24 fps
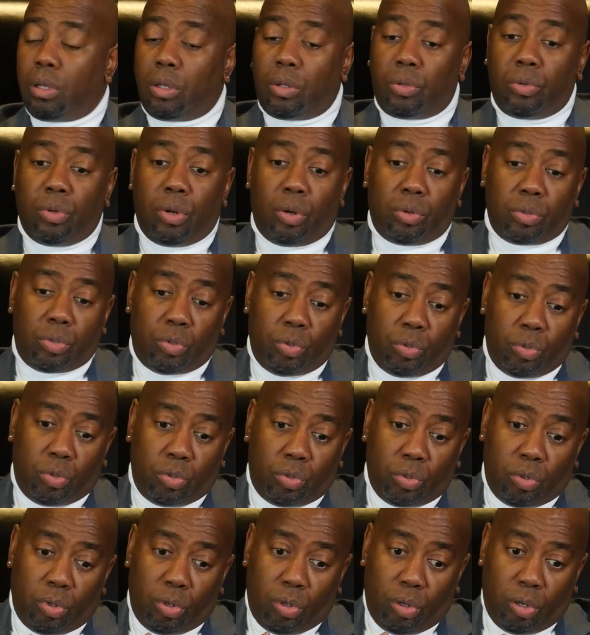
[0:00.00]
You know,
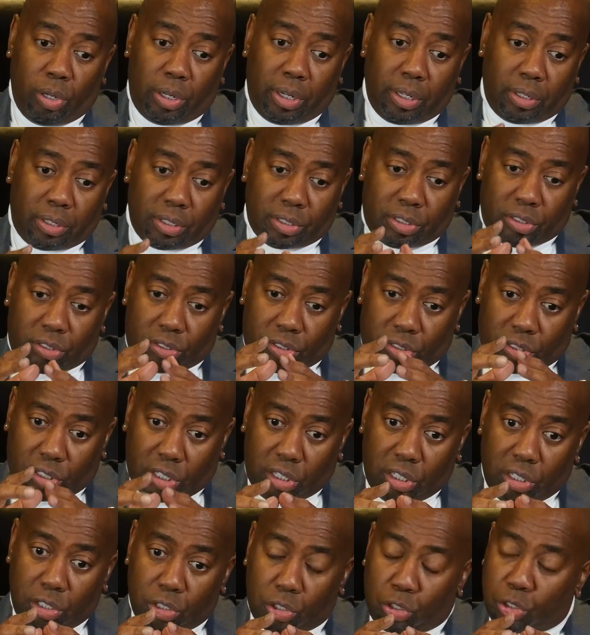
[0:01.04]
you look at the
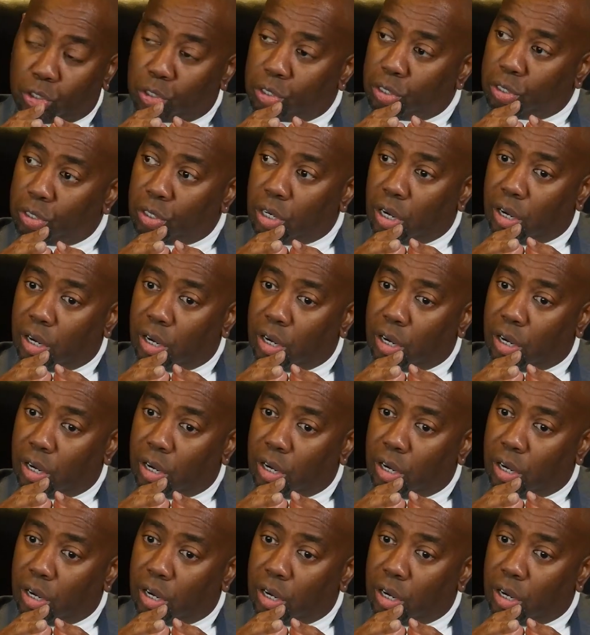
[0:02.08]
seizure